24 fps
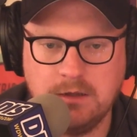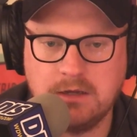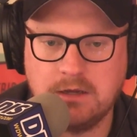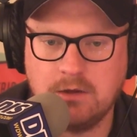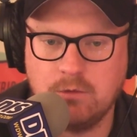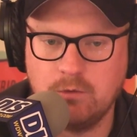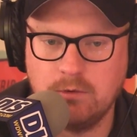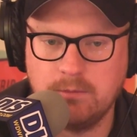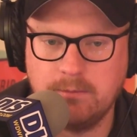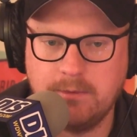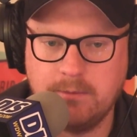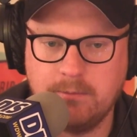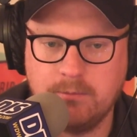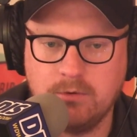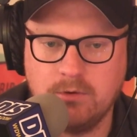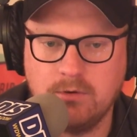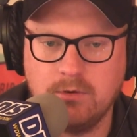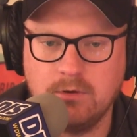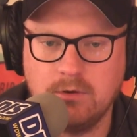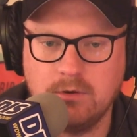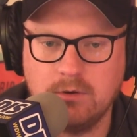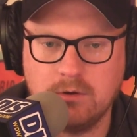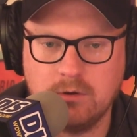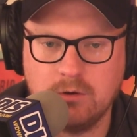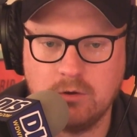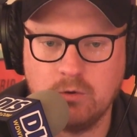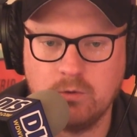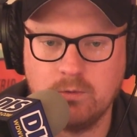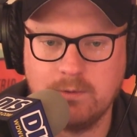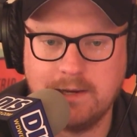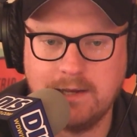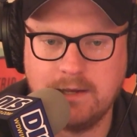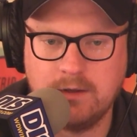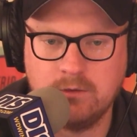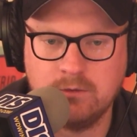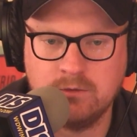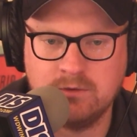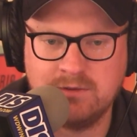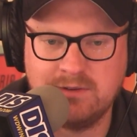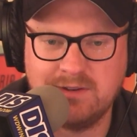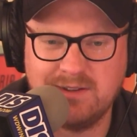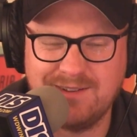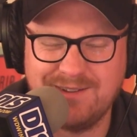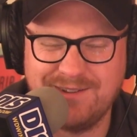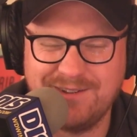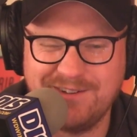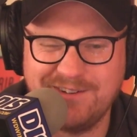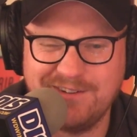Like I remember around
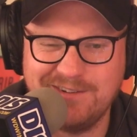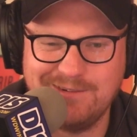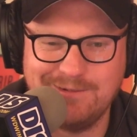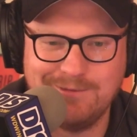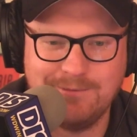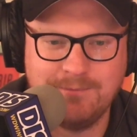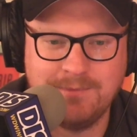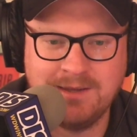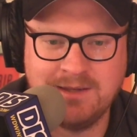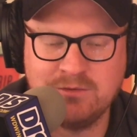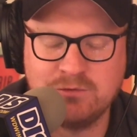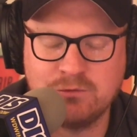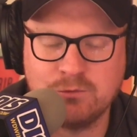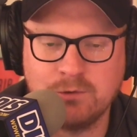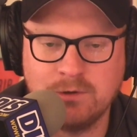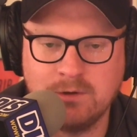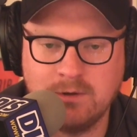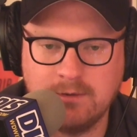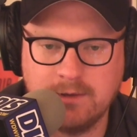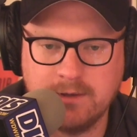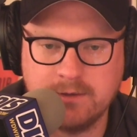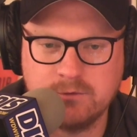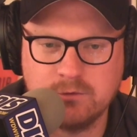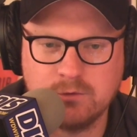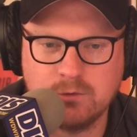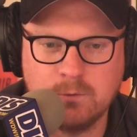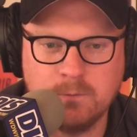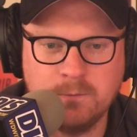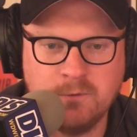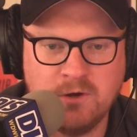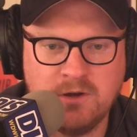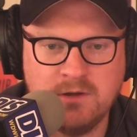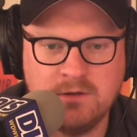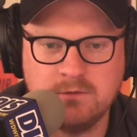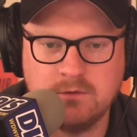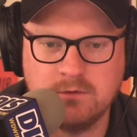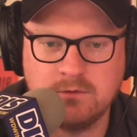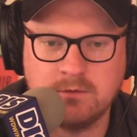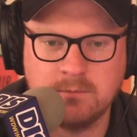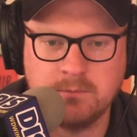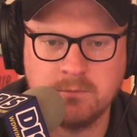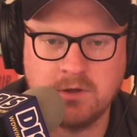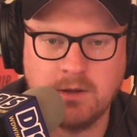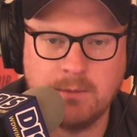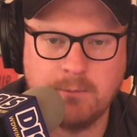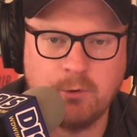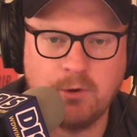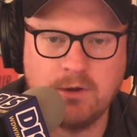uh, Main Street Electrical Parade, so
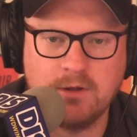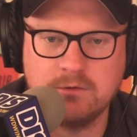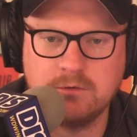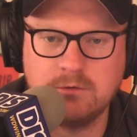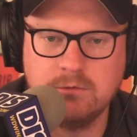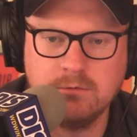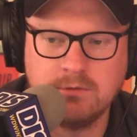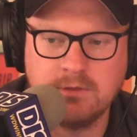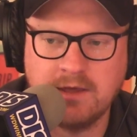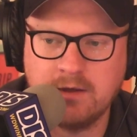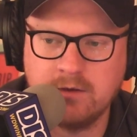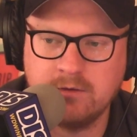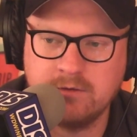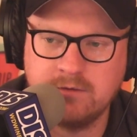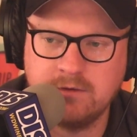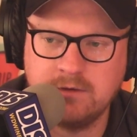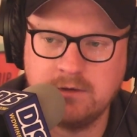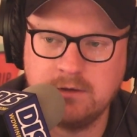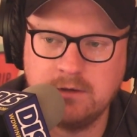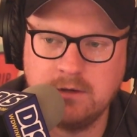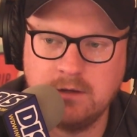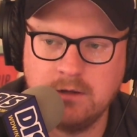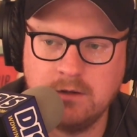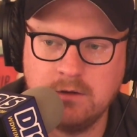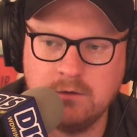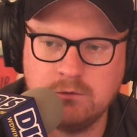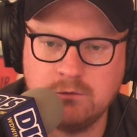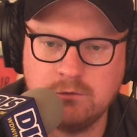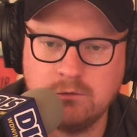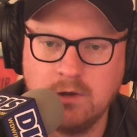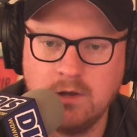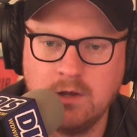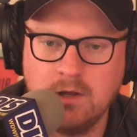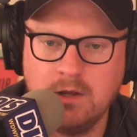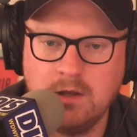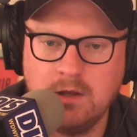sometime around two thousand ish.